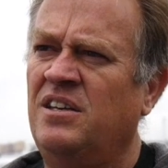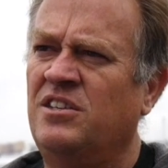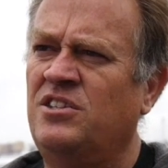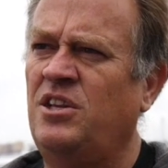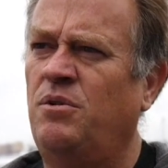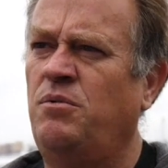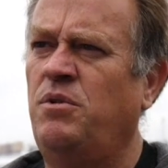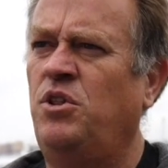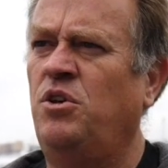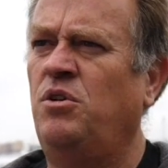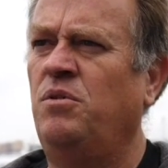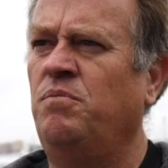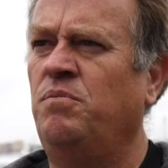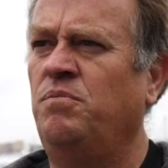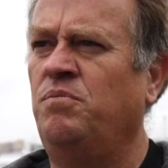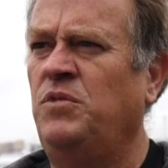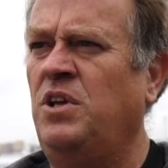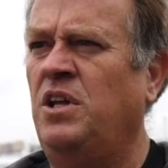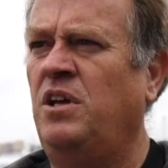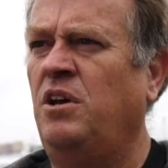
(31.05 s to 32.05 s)
Some of
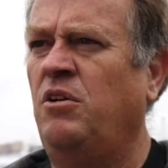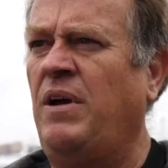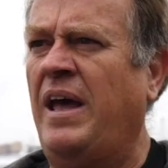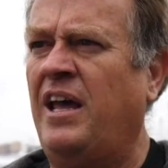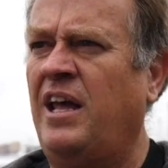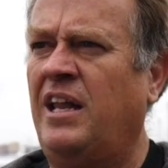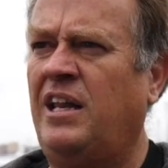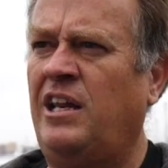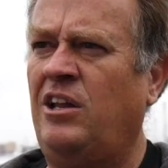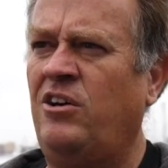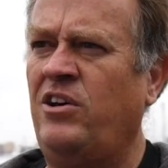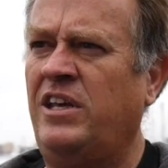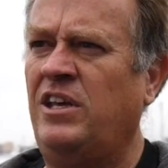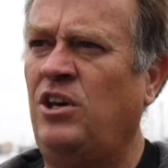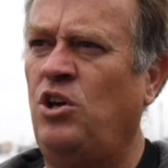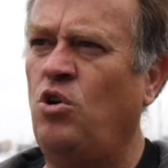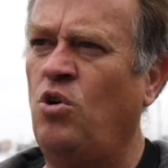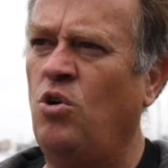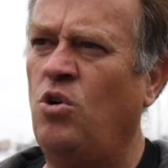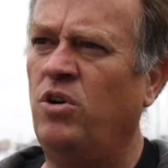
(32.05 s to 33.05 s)
them, you know, hand
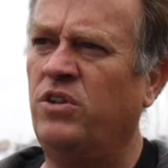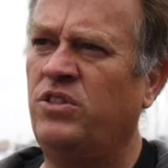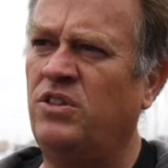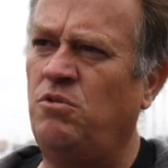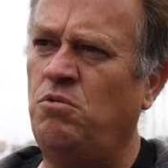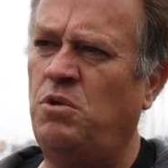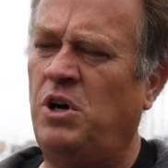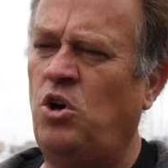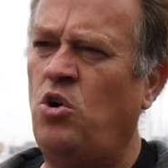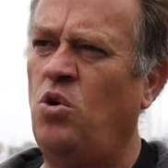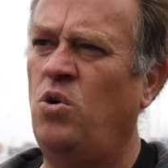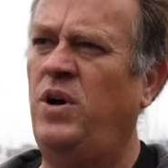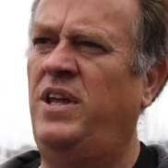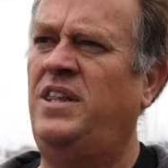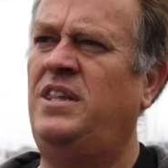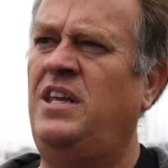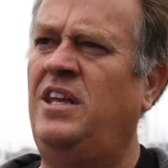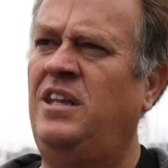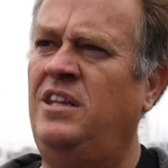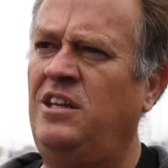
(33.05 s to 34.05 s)
line caught, that were caught
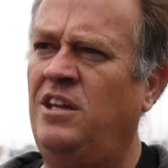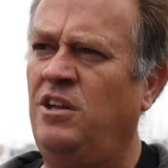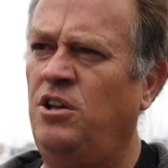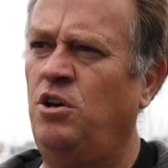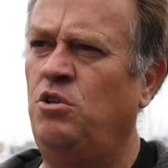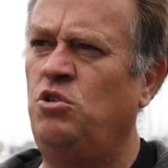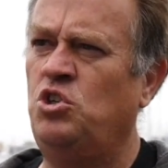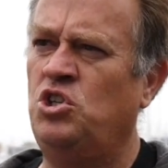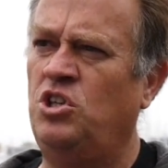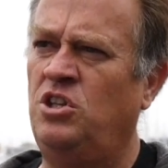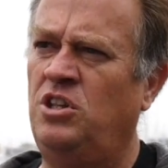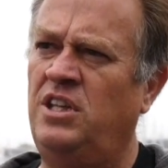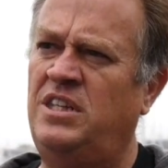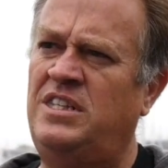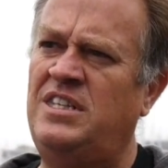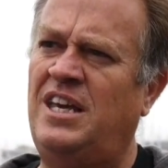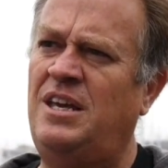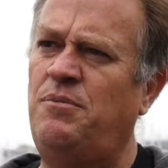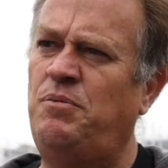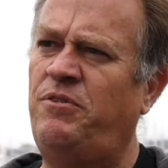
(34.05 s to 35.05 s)
in the Indian Ocean the
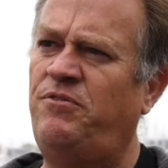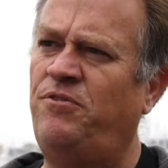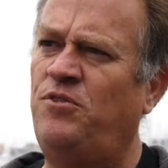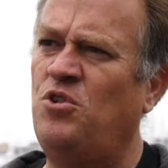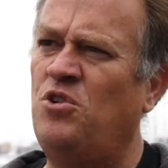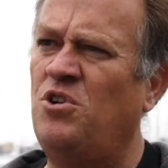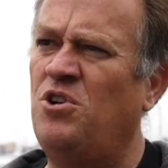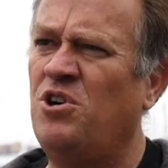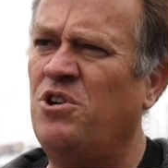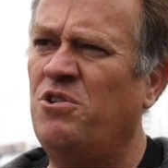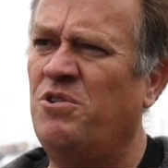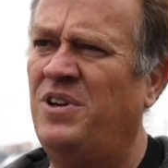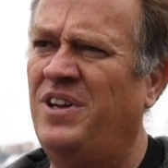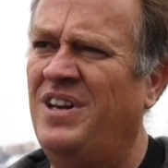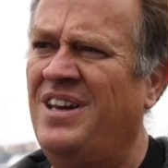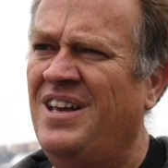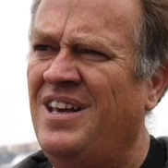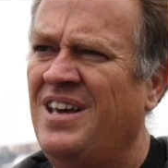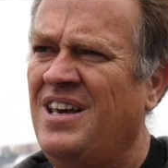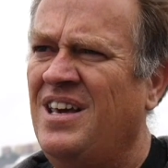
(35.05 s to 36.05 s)
day before,
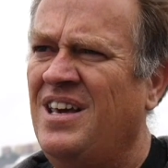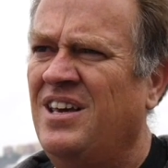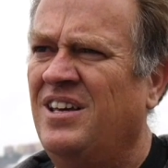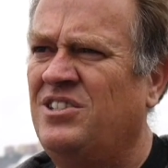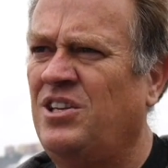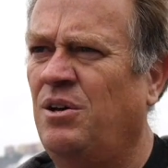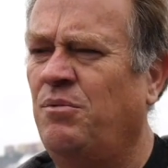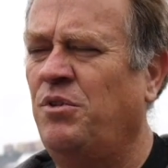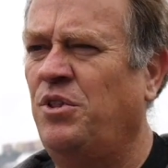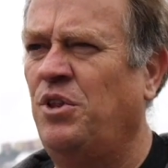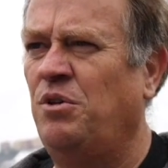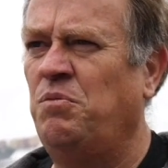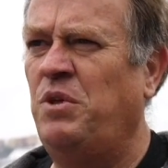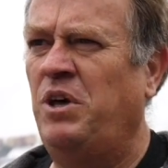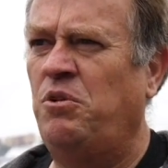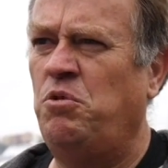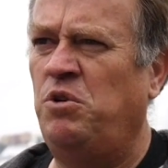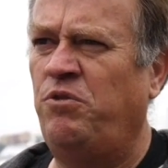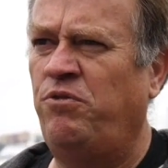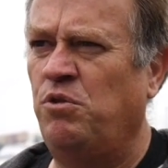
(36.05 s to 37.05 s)
and some of them
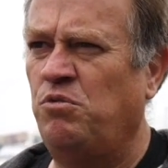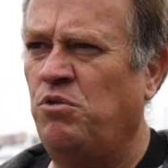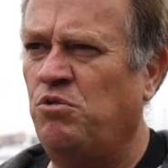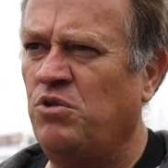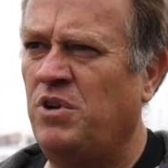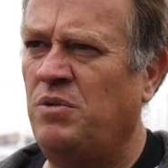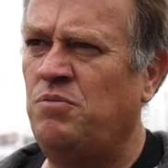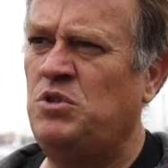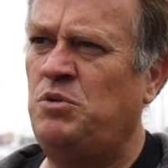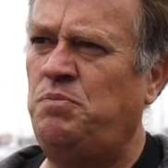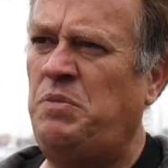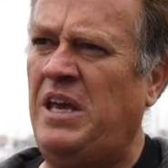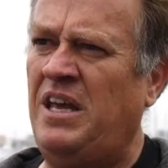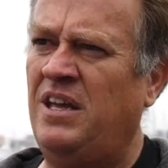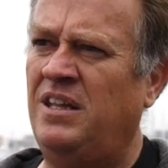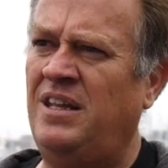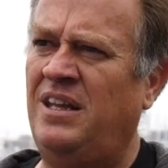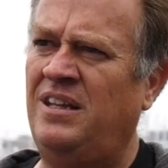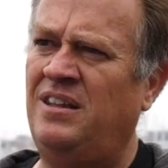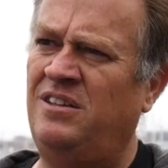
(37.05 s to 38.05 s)
that were from Grimsby.
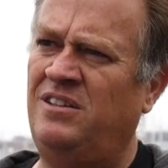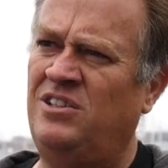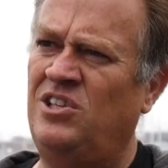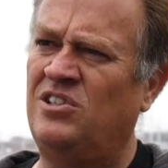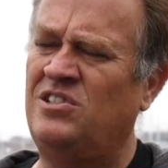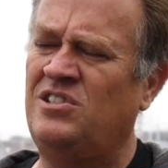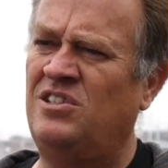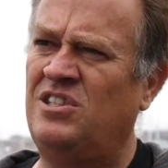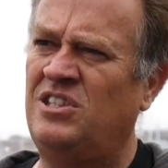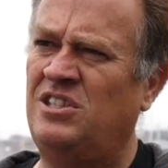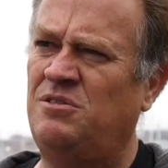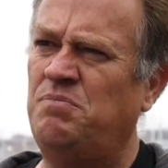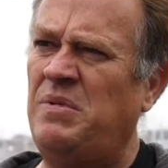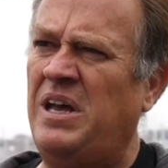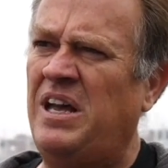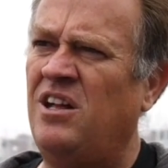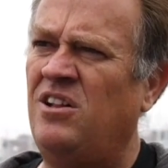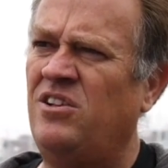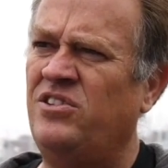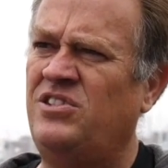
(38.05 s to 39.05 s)
And then just the
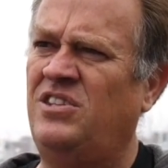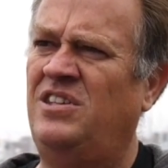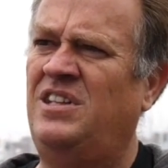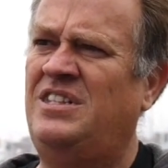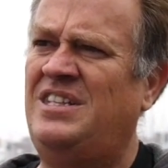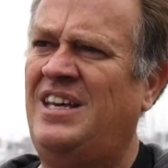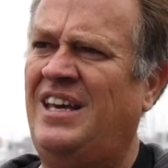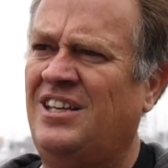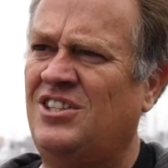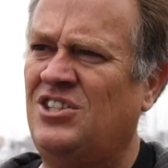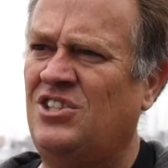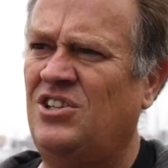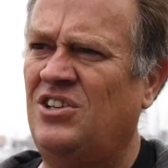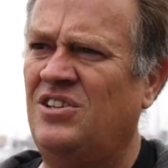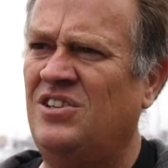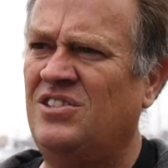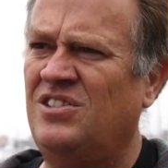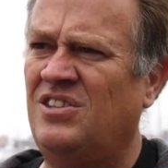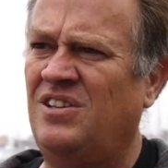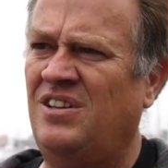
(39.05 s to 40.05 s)
smells and the
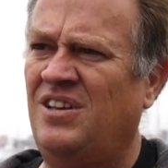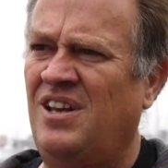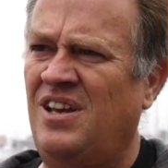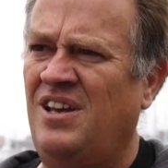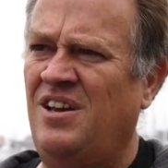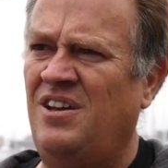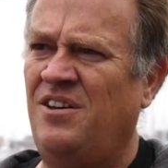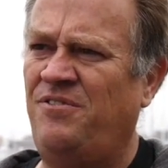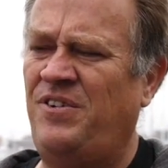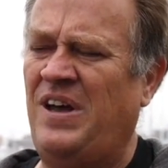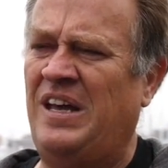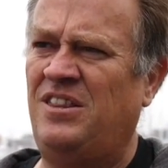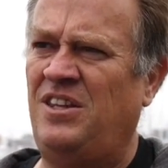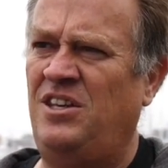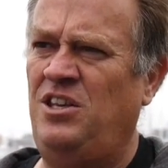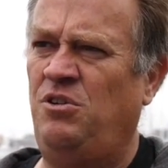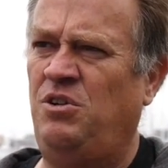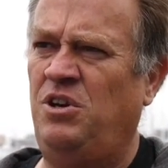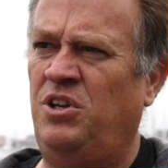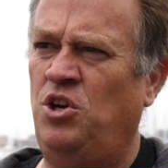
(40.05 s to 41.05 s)
textures, the fact
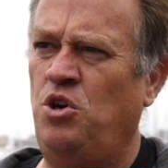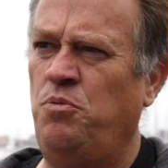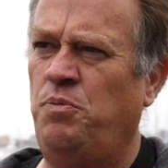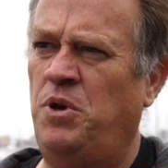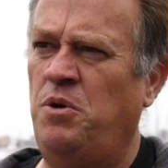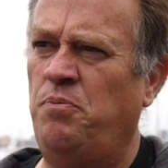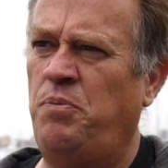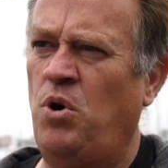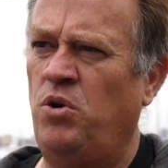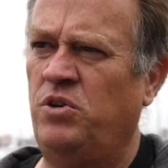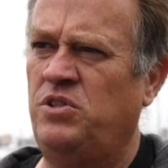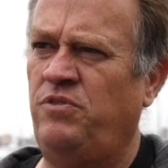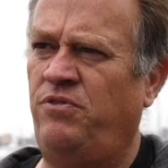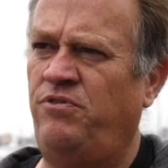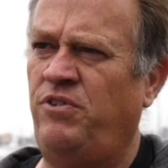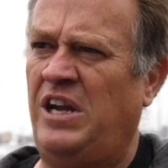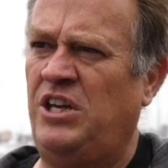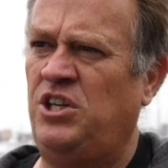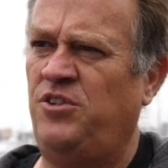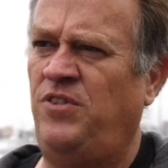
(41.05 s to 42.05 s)
that you could open a box
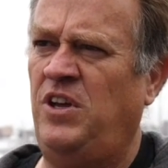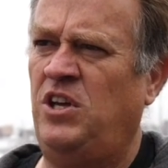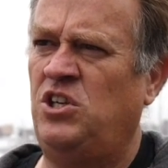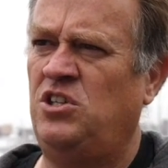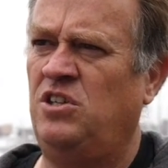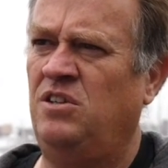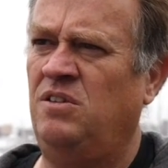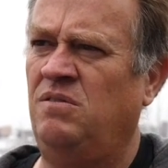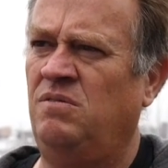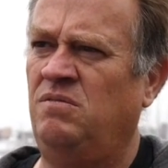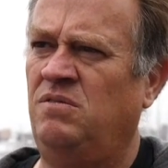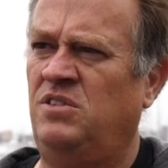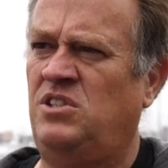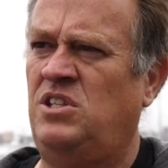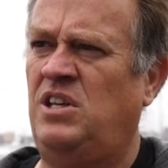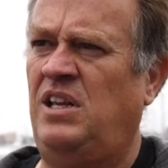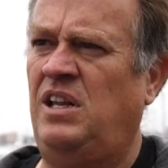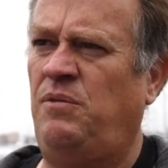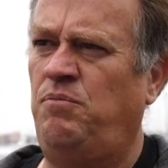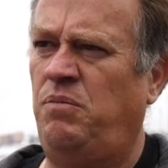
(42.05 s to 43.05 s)
of fresh fish and
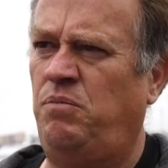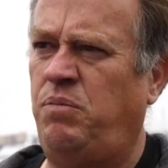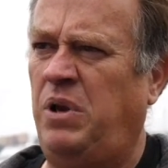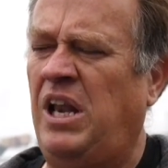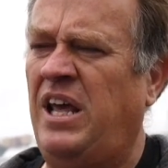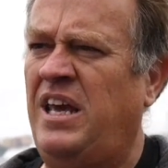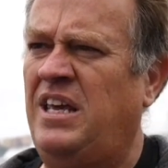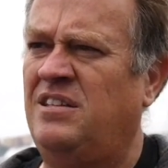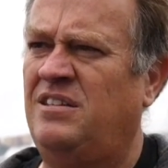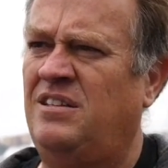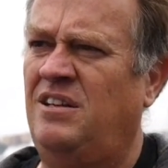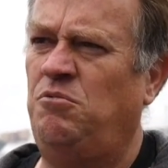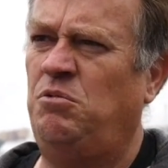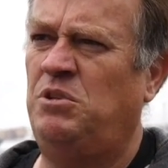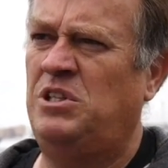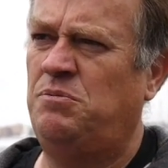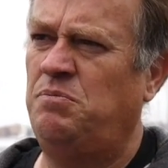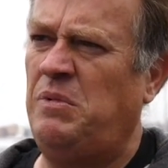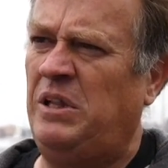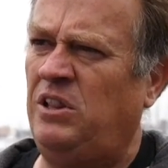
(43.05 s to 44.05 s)
say place and it
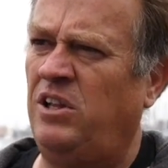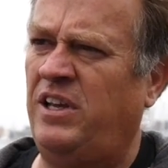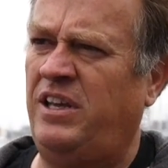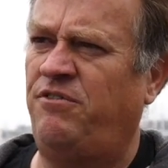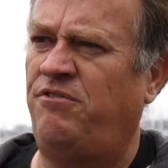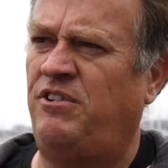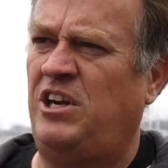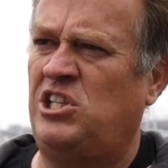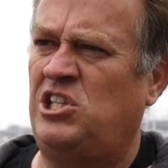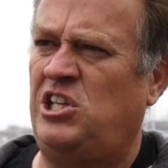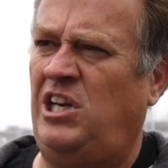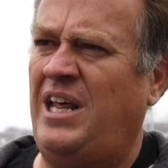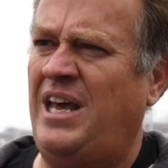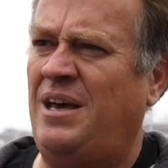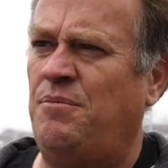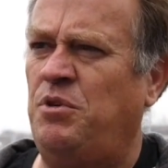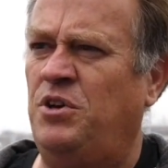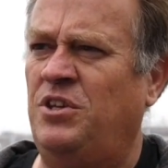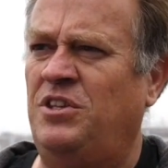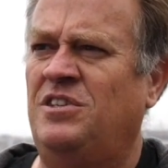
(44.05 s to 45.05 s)
would smell like fresh
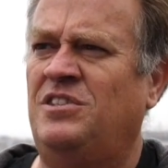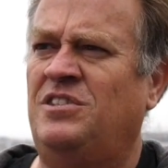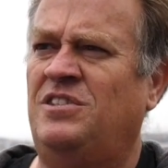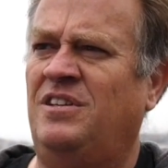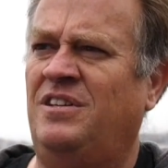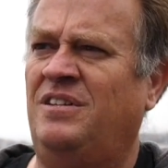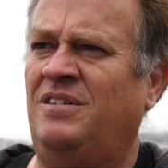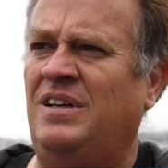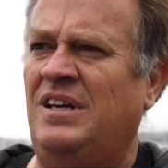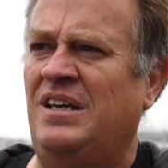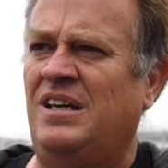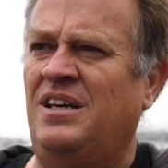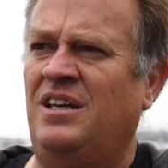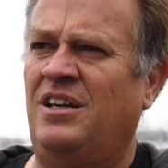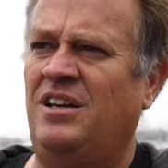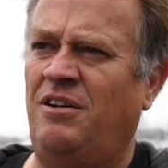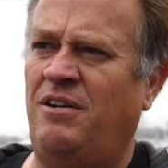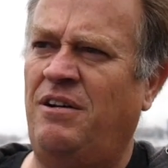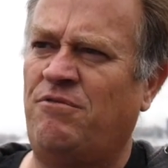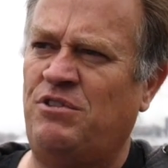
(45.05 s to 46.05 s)
lemons, and
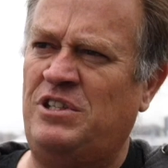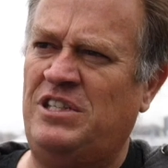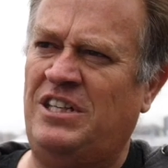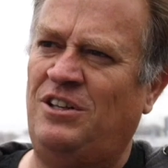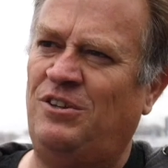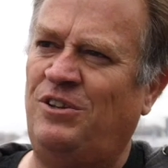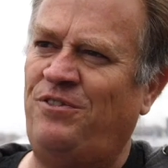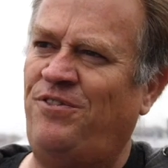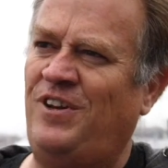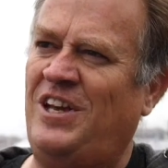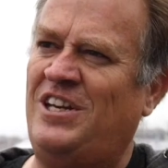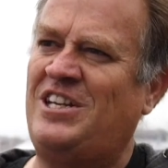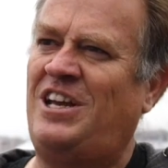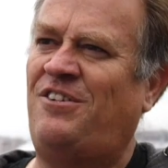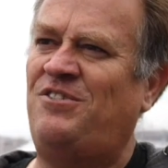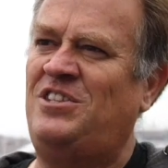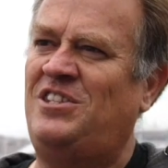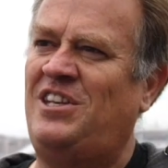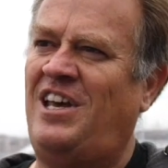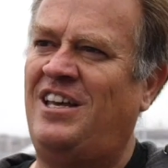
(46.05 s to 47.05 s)
you know, every single fish
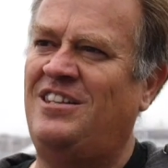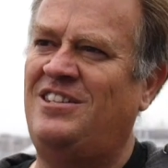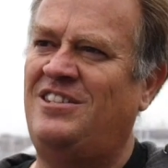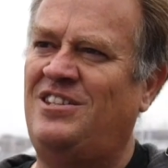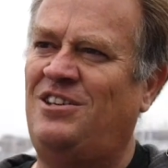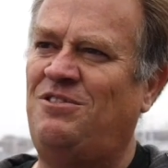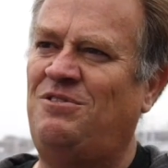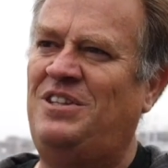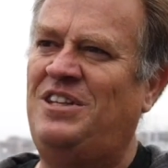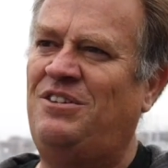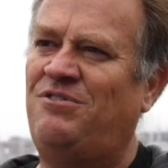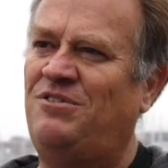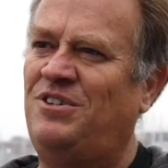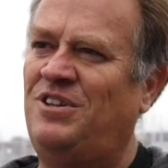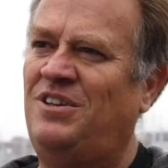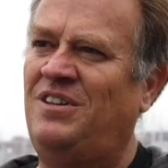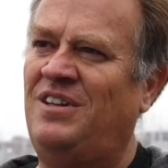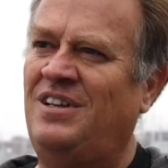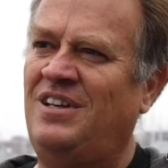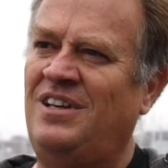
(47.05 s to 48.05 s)
has its own
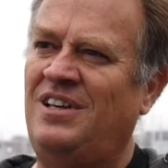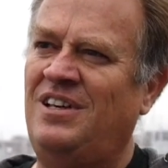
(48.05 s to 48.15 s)
different